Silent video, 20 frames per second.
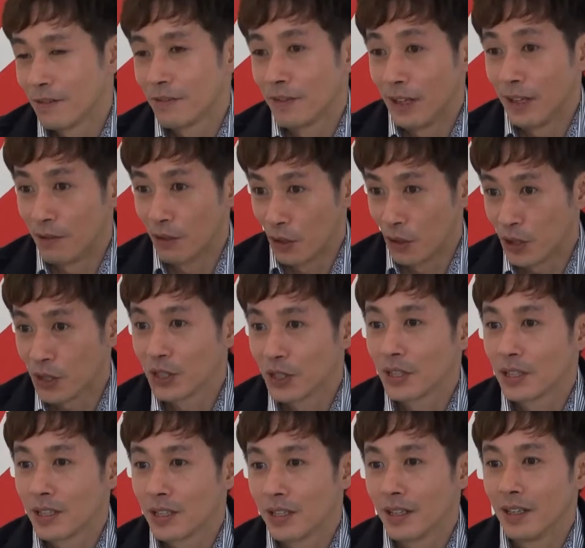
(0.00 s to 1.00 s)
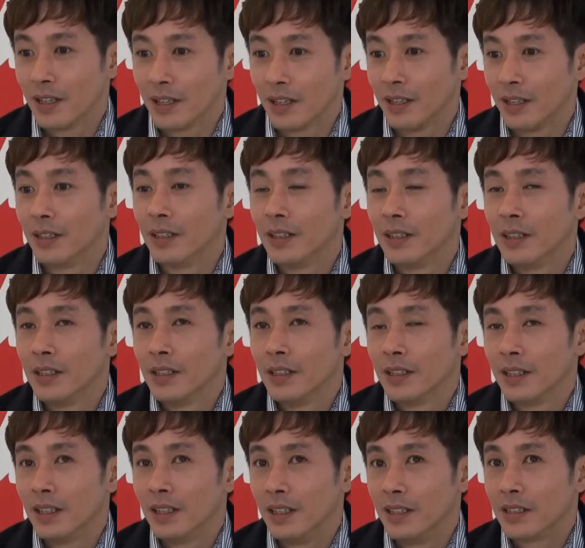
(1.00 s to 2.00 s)
flavors.
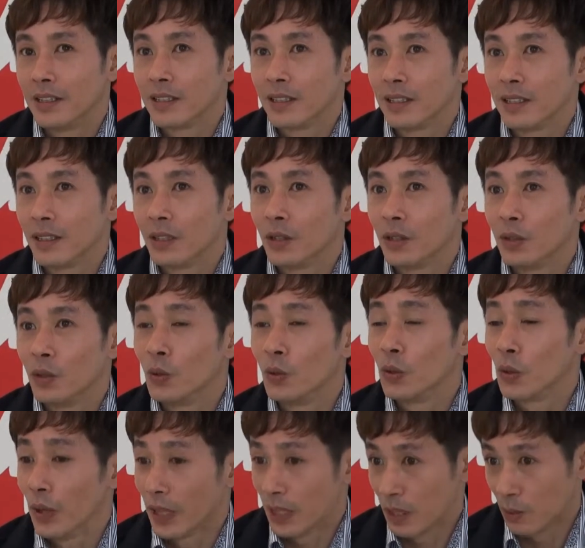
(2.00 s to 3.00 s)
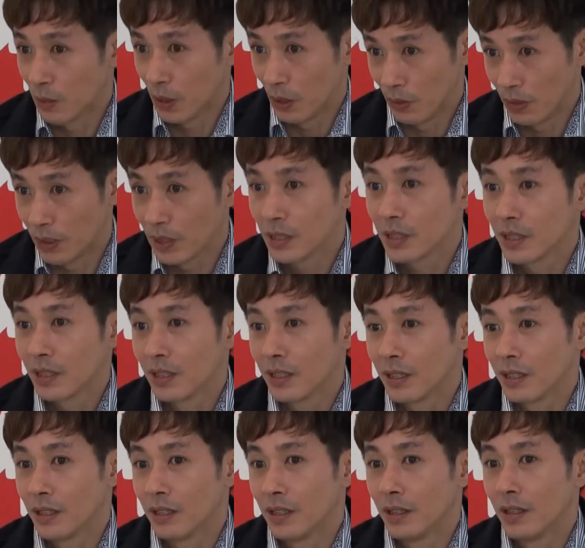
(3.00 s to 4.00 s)
It's a whole new experience,
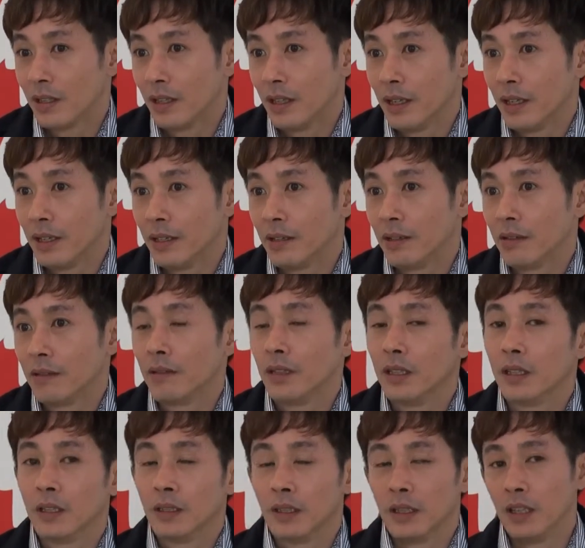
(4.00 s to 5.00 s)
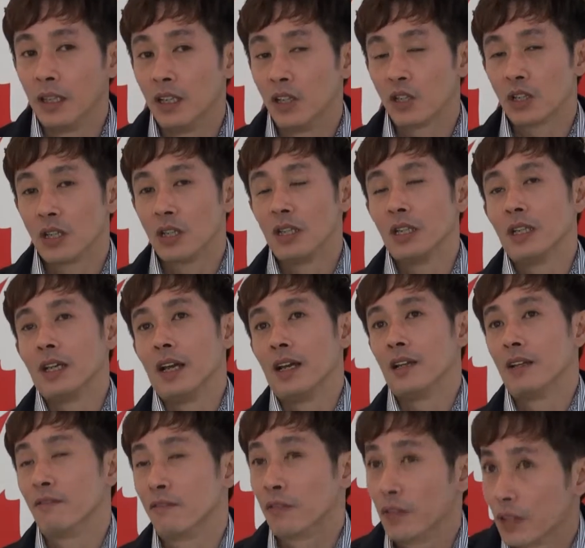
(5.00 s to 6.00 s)
and initially,
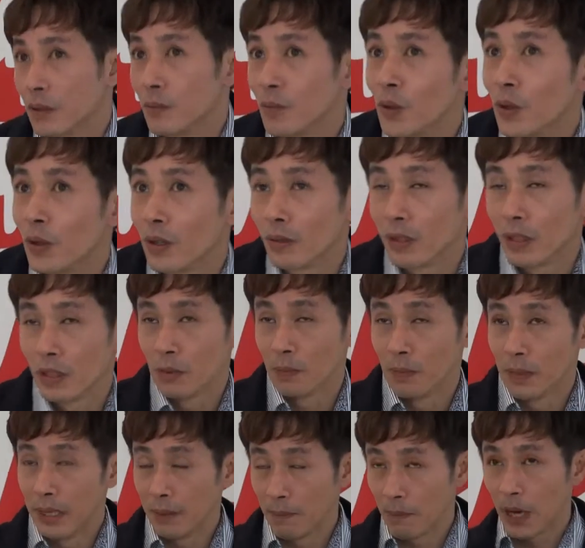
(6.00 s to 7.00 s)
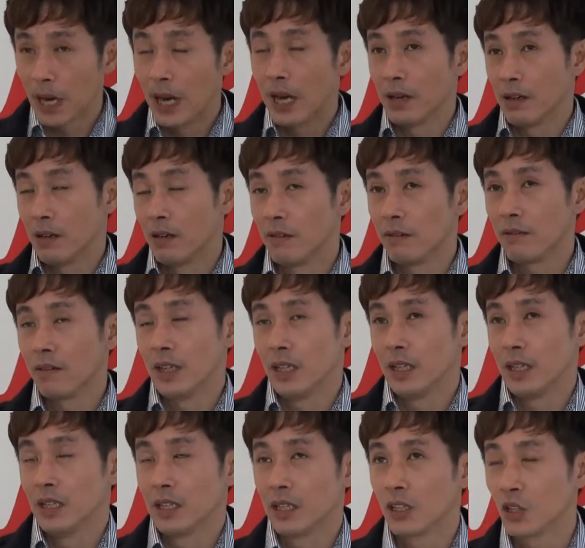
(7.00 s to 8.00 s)
and furthermore, being part of
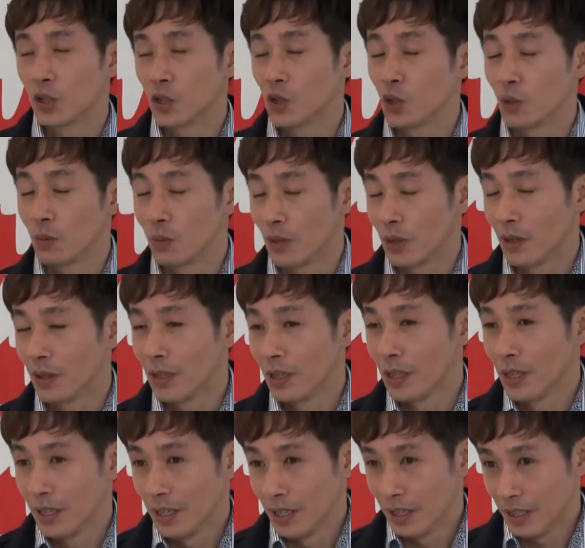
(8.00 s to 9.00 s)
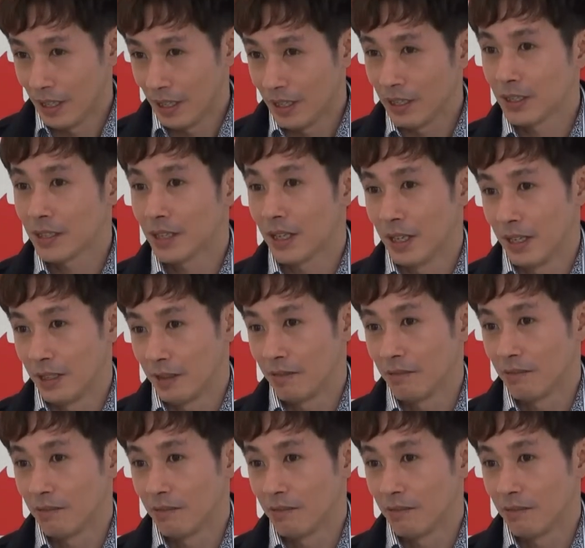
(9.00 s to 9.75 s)
the consumer insight